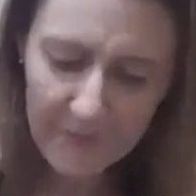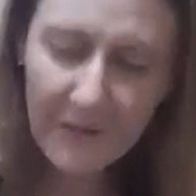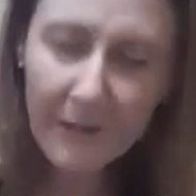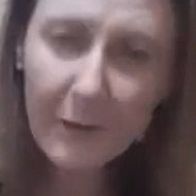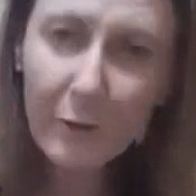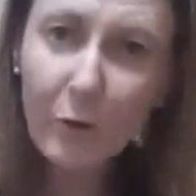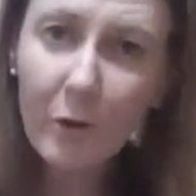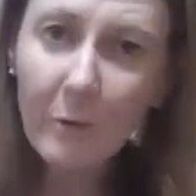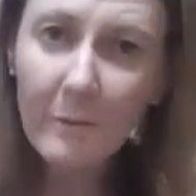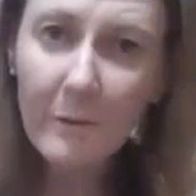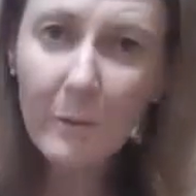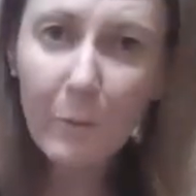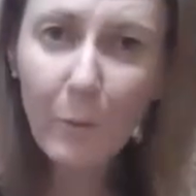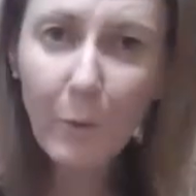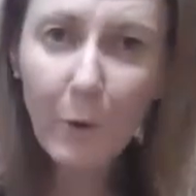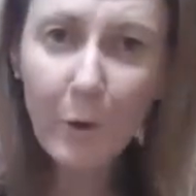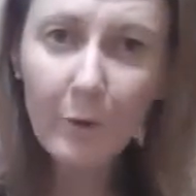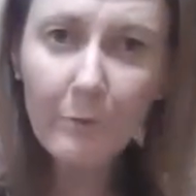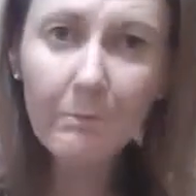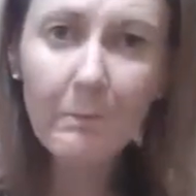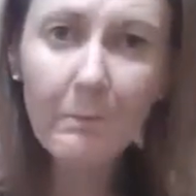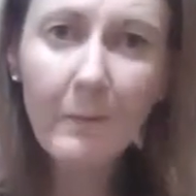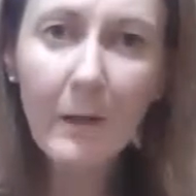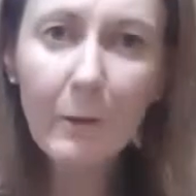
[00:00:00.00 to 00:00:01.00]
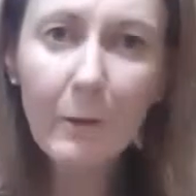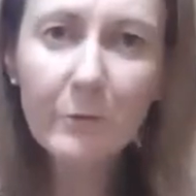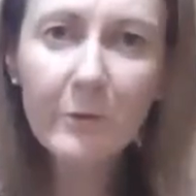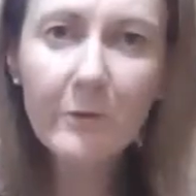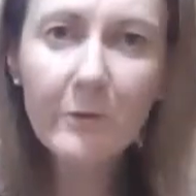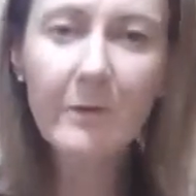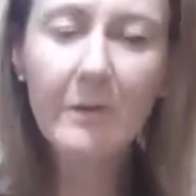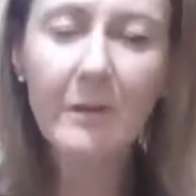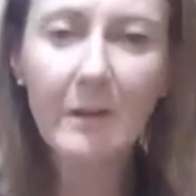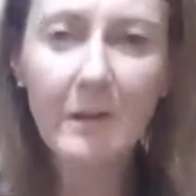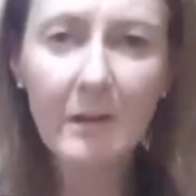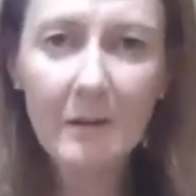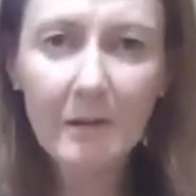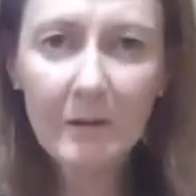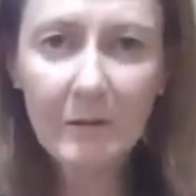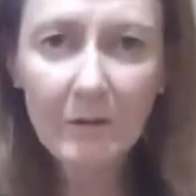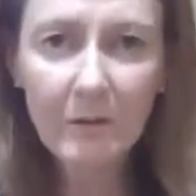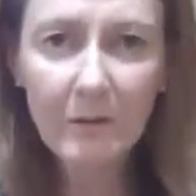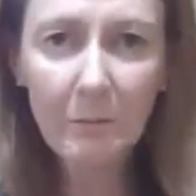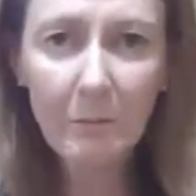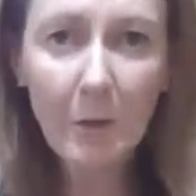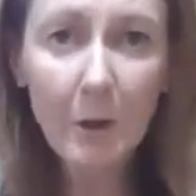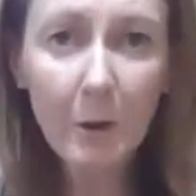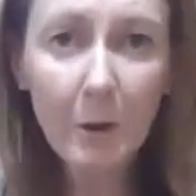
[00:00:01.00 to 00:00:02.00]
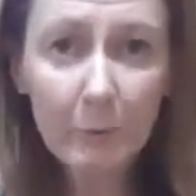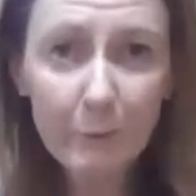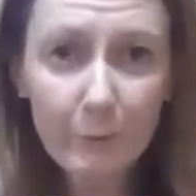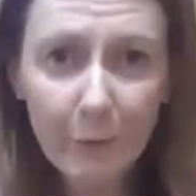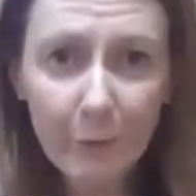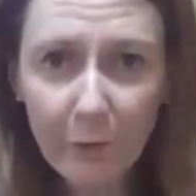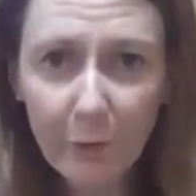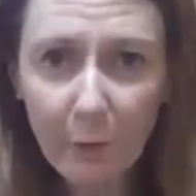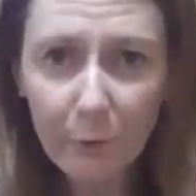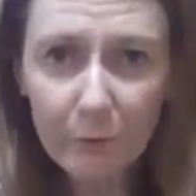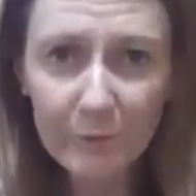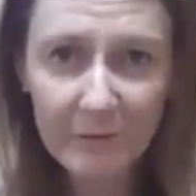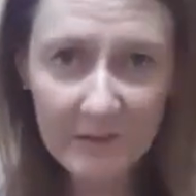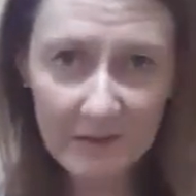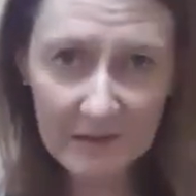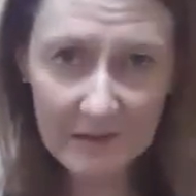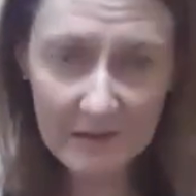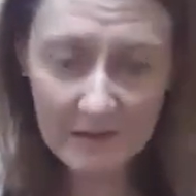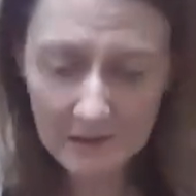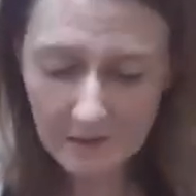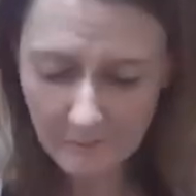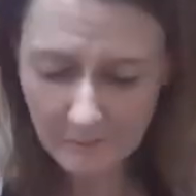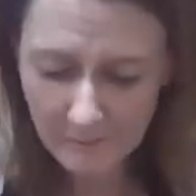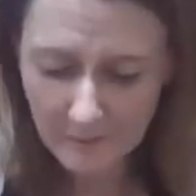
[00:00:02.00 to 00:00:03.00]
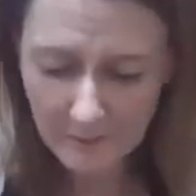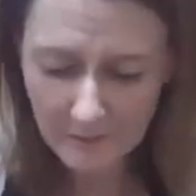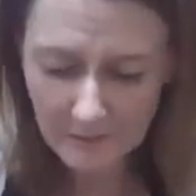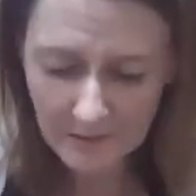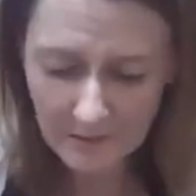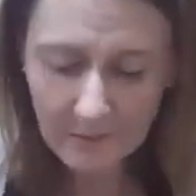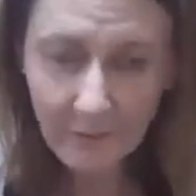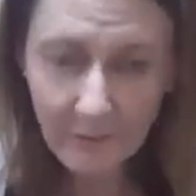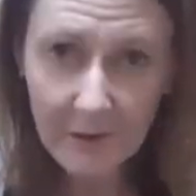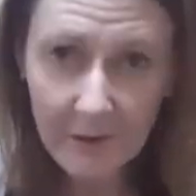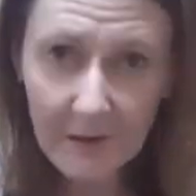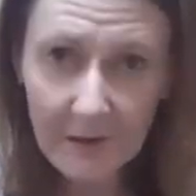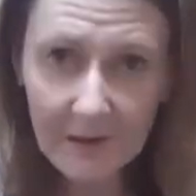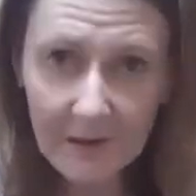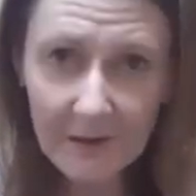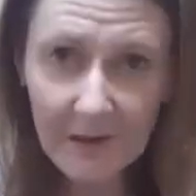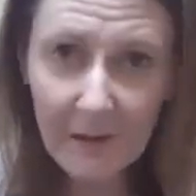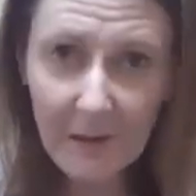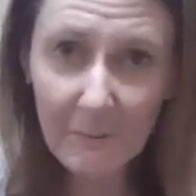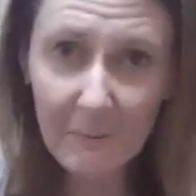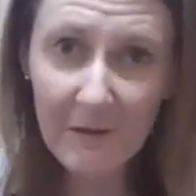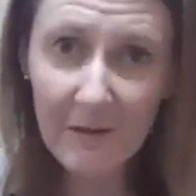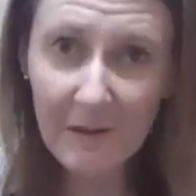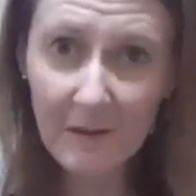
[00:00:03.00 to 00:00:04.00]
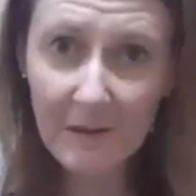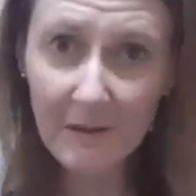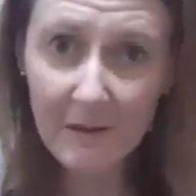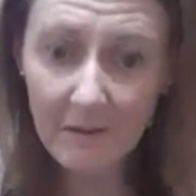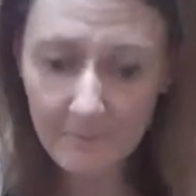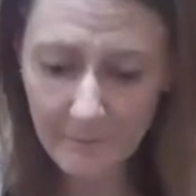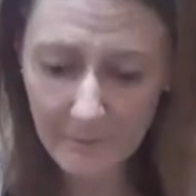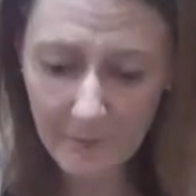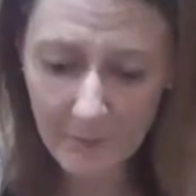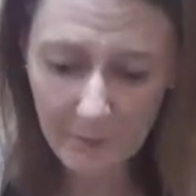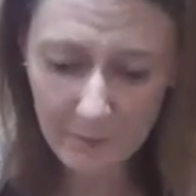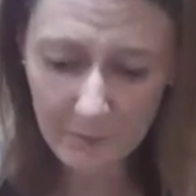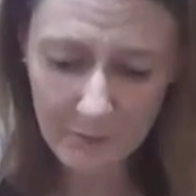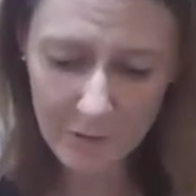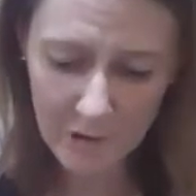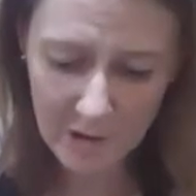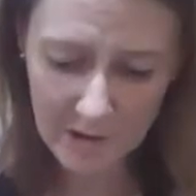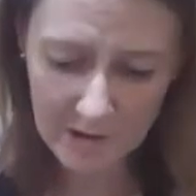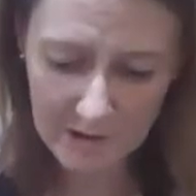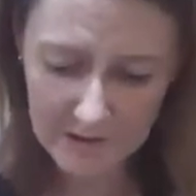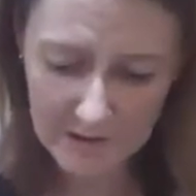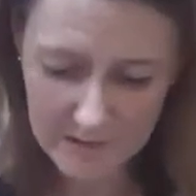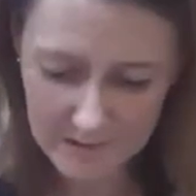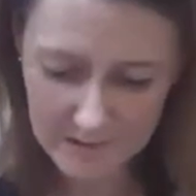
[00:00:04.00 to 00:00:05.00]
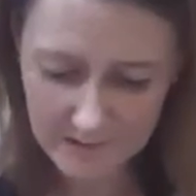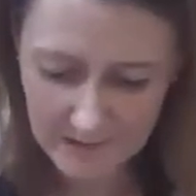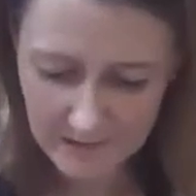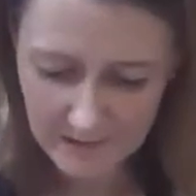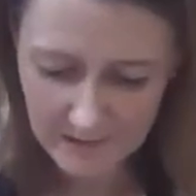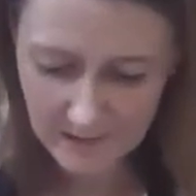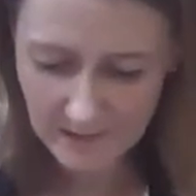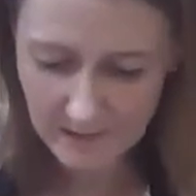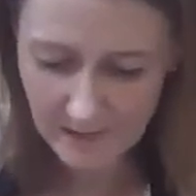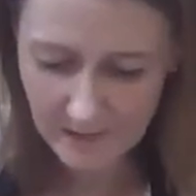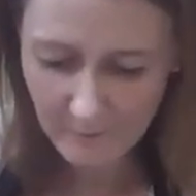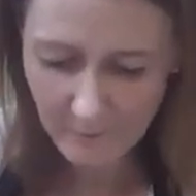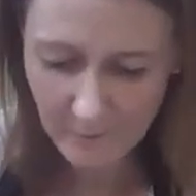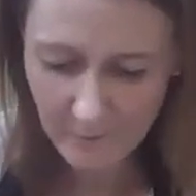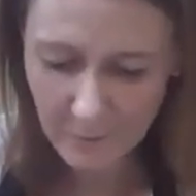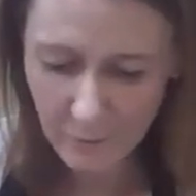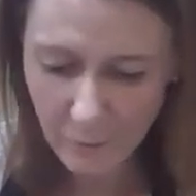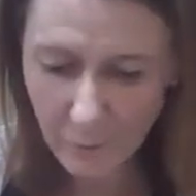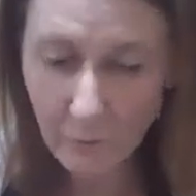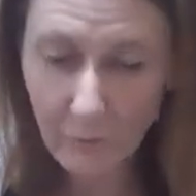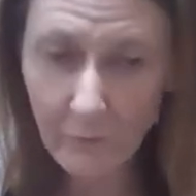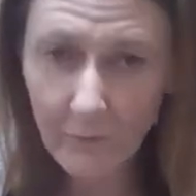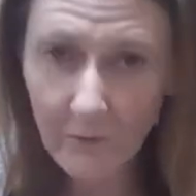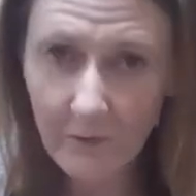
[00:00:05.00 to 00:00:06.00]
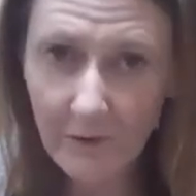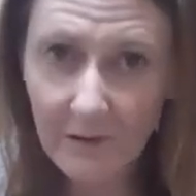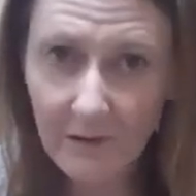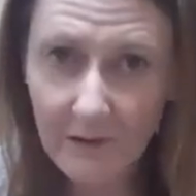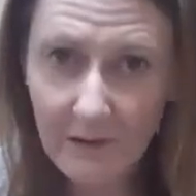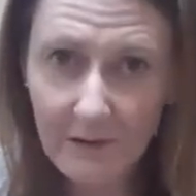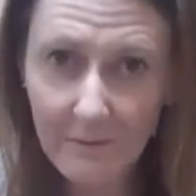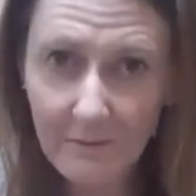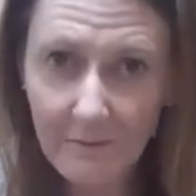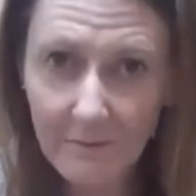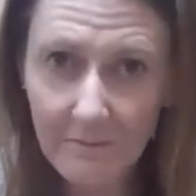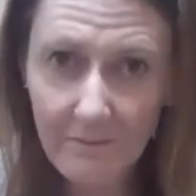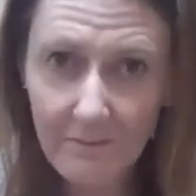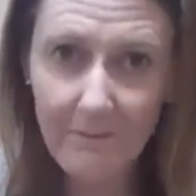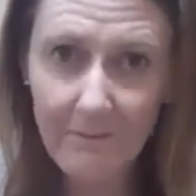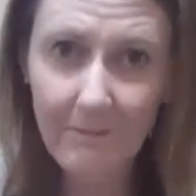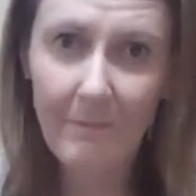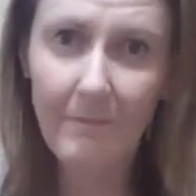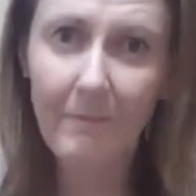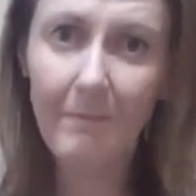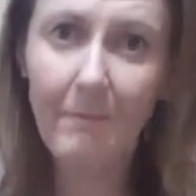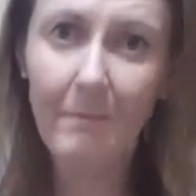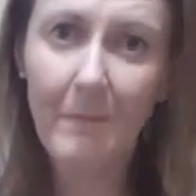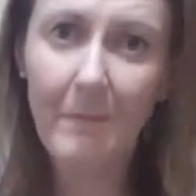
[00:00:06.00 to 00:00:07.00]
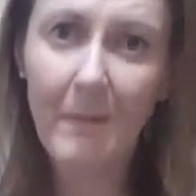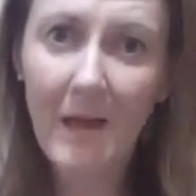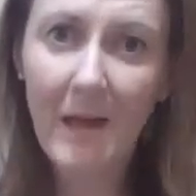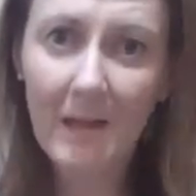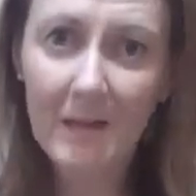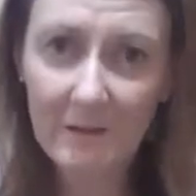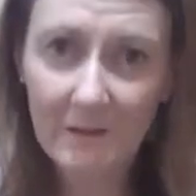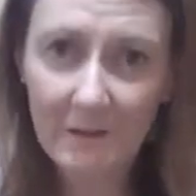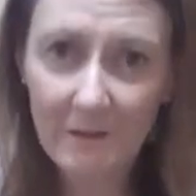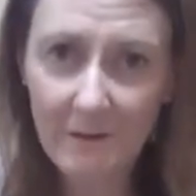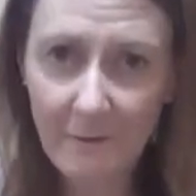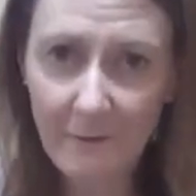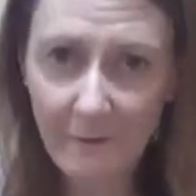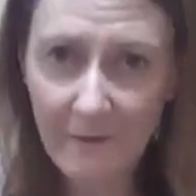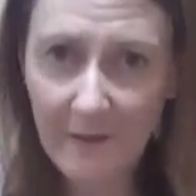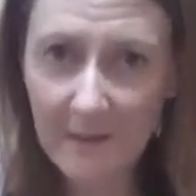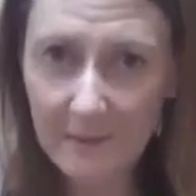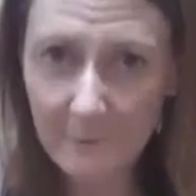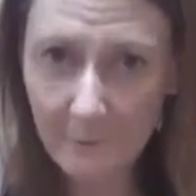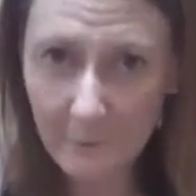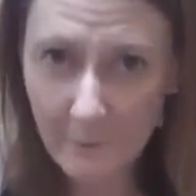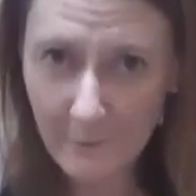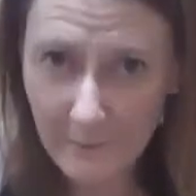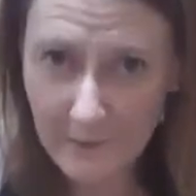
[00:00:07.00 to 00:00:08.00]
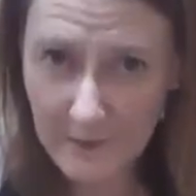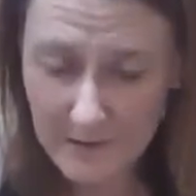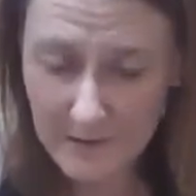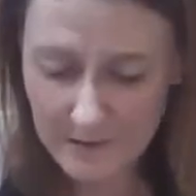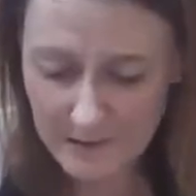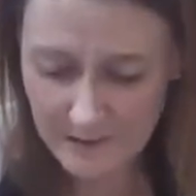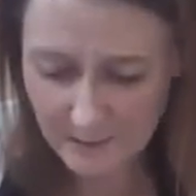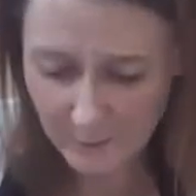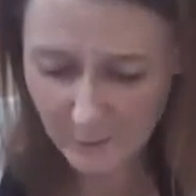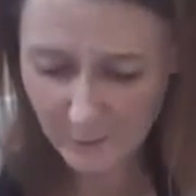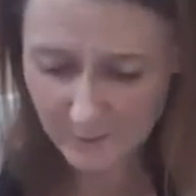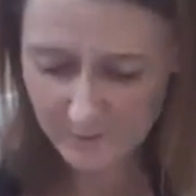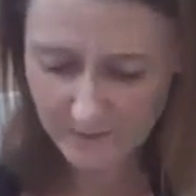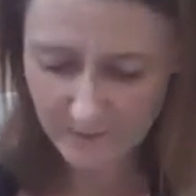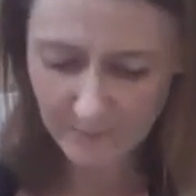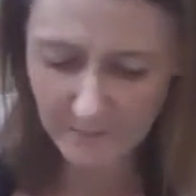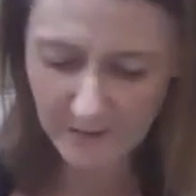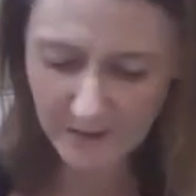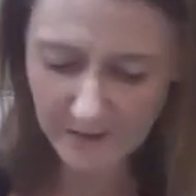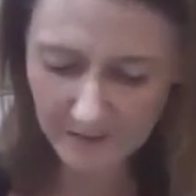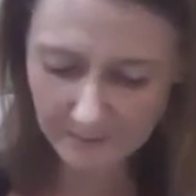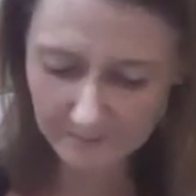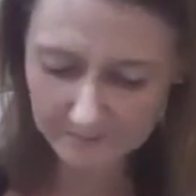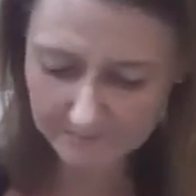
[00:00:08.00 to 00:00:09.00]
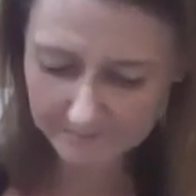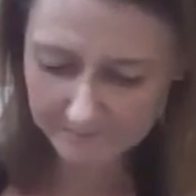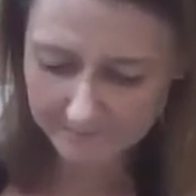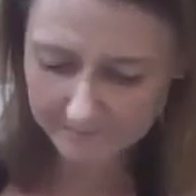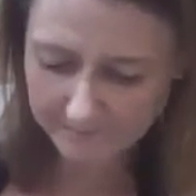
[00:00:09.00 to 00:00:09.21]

Now halloumi won't melt. It's a mild, salty, really, really yummy cheese, which will really add to the flavour of this gozleme.